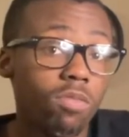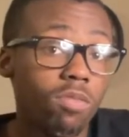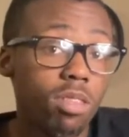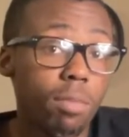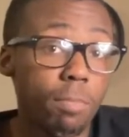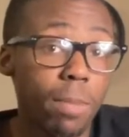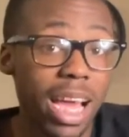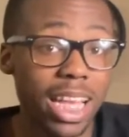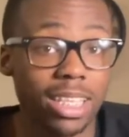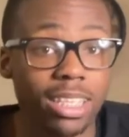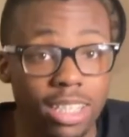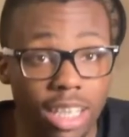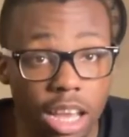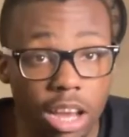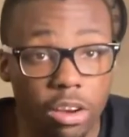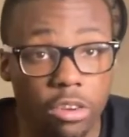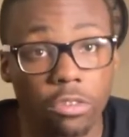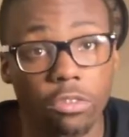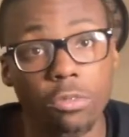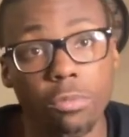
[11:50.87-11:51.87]

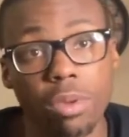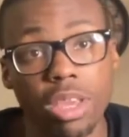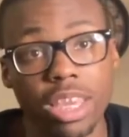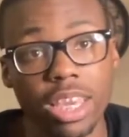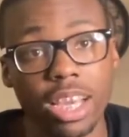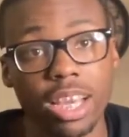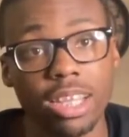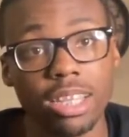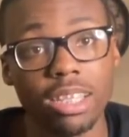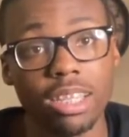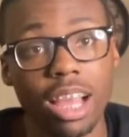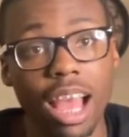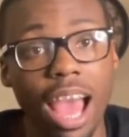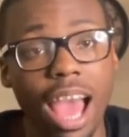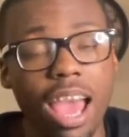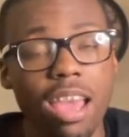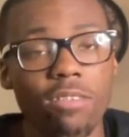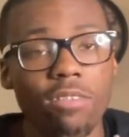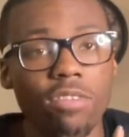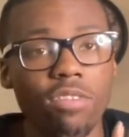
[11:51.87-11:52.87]
myself because
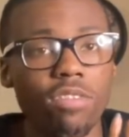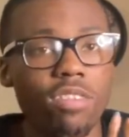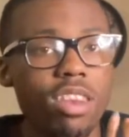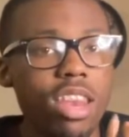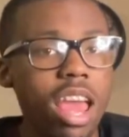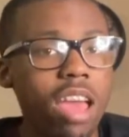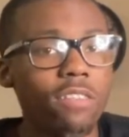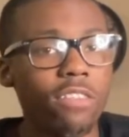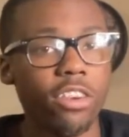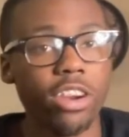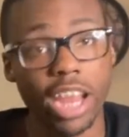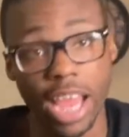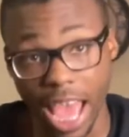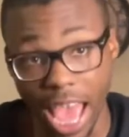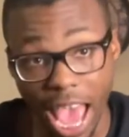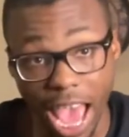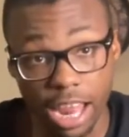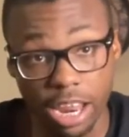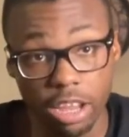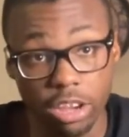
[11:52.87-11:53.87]
I've never
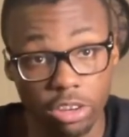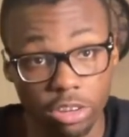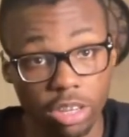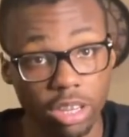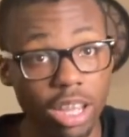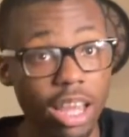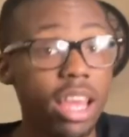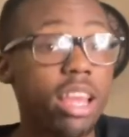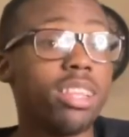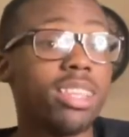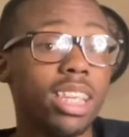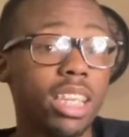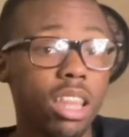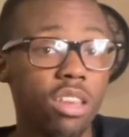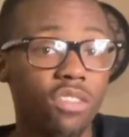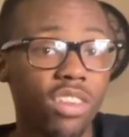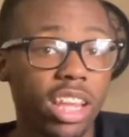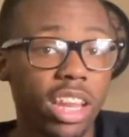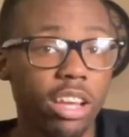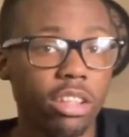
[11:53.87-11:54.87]
had a
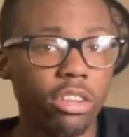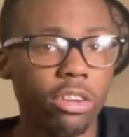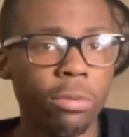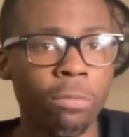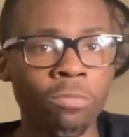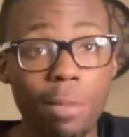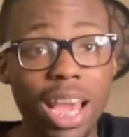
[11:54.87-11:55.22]
significant other.